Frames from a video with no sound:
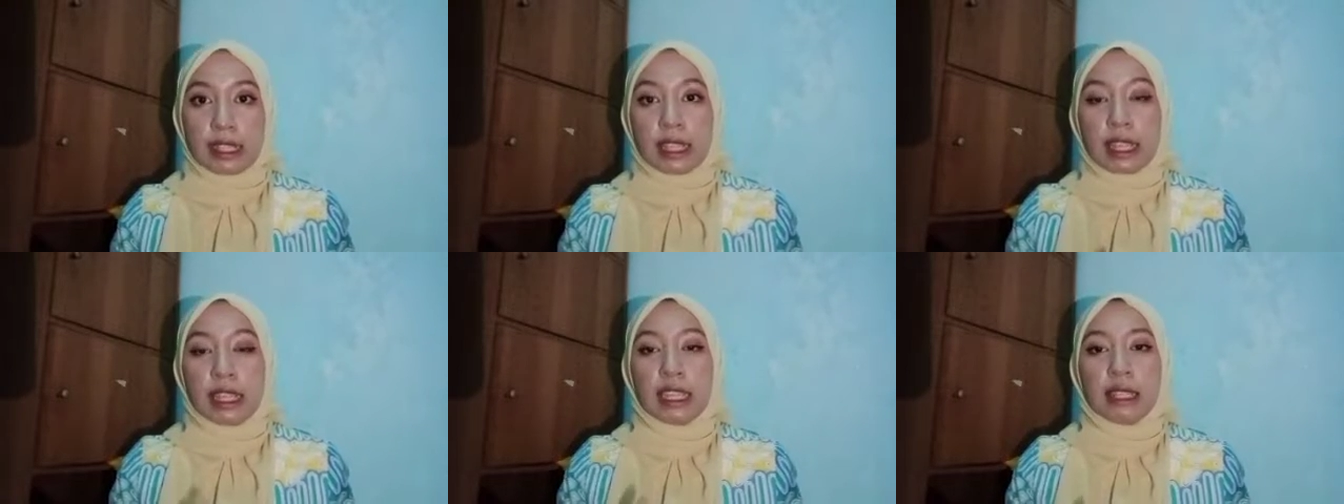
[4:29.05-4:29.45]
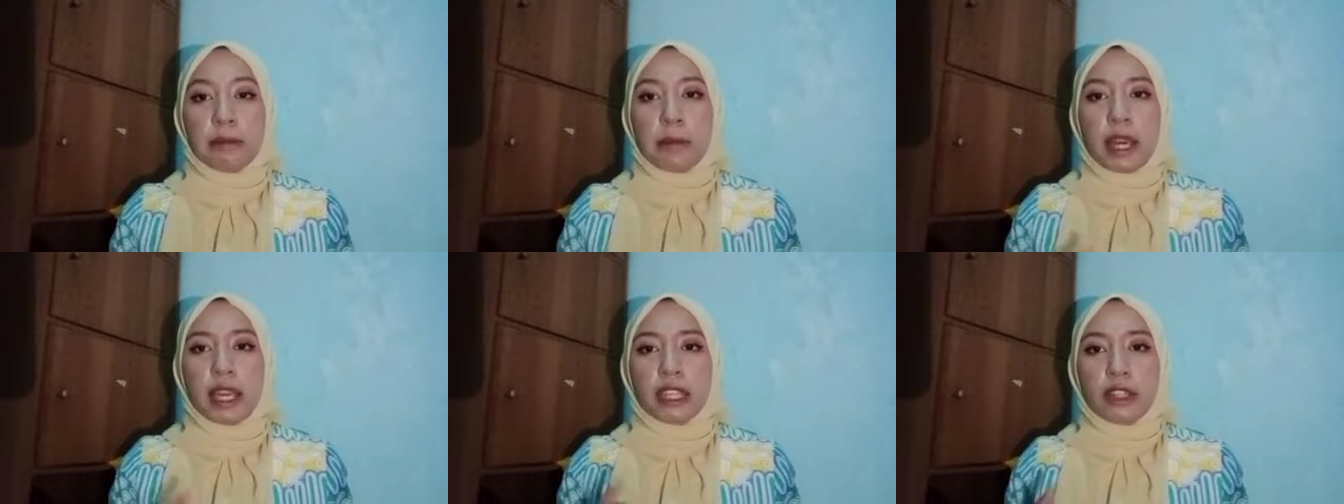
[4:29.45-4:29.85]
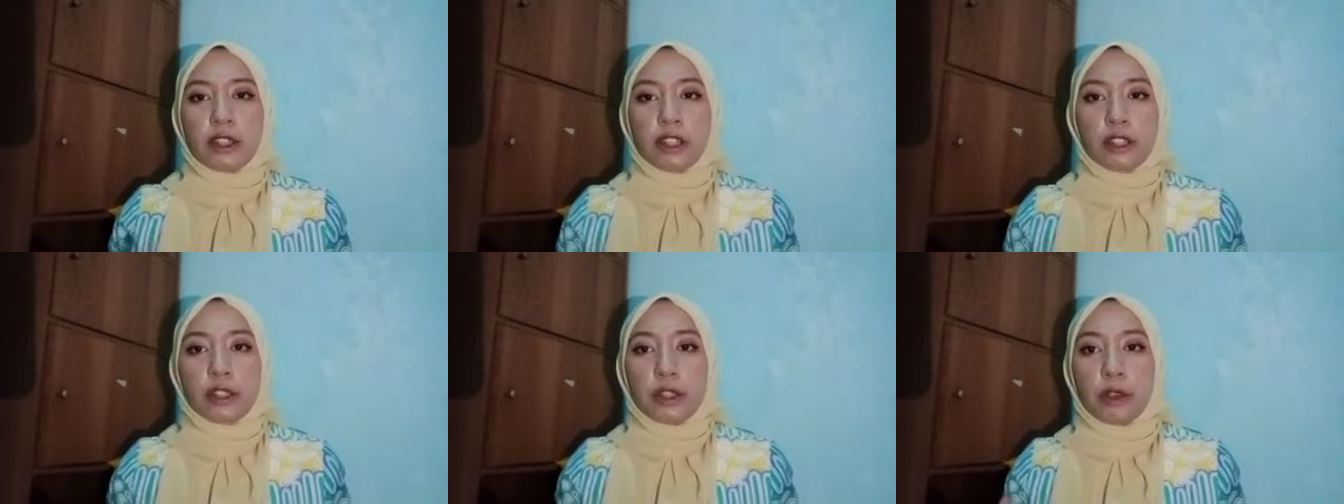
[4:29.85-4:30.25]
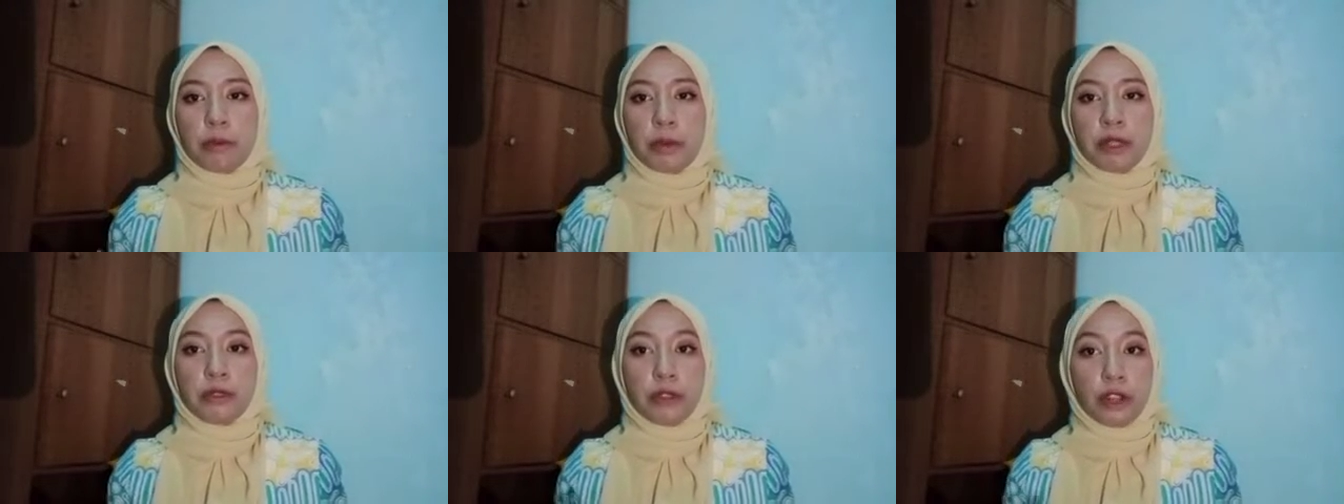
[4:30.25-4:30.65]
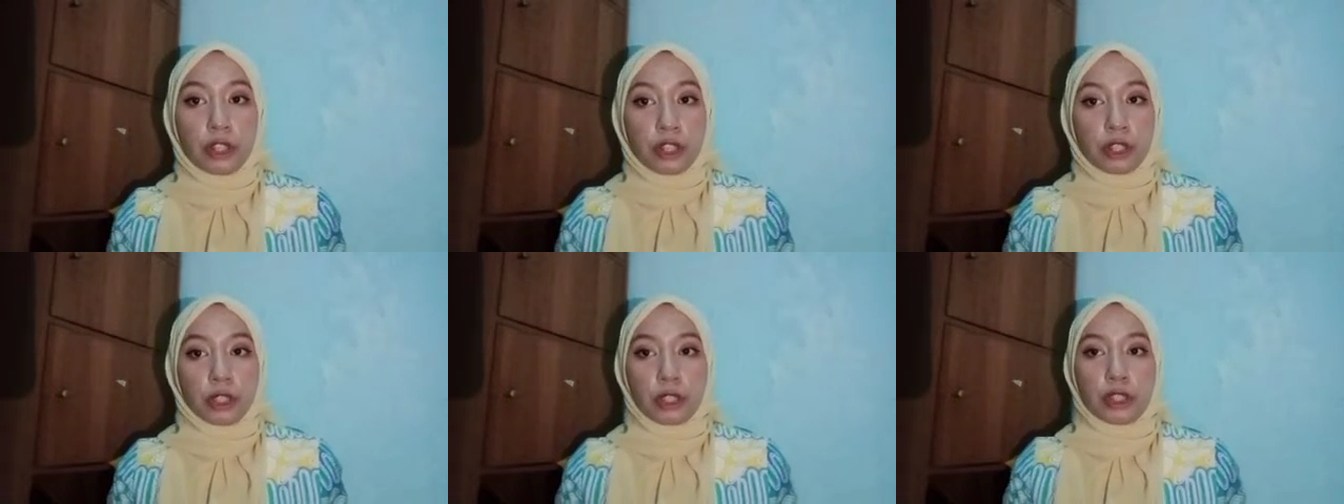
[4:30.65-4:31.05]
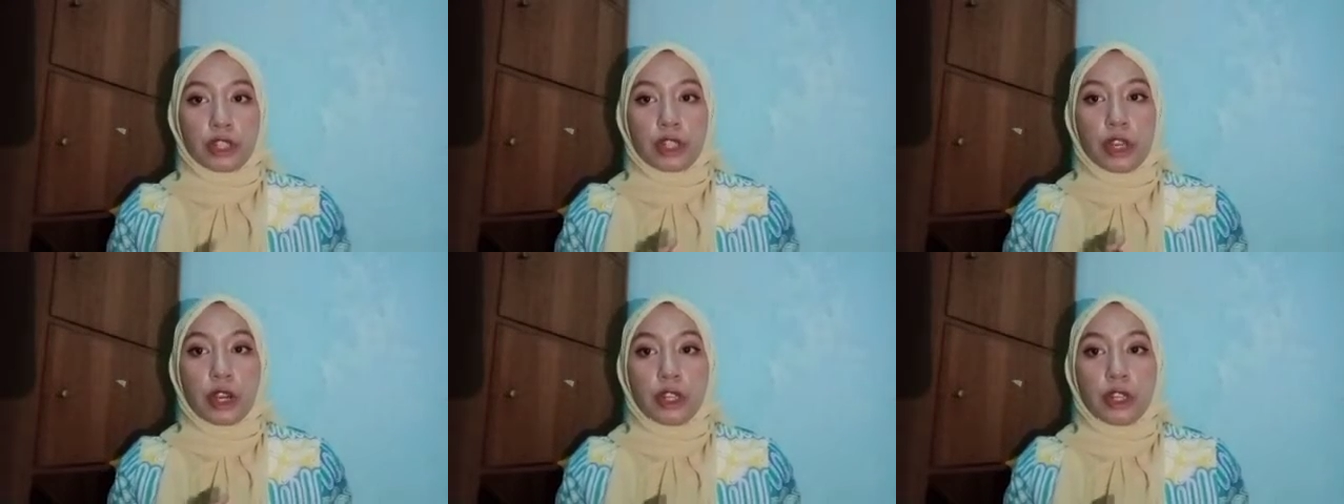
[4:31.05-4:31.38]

it might also be focused on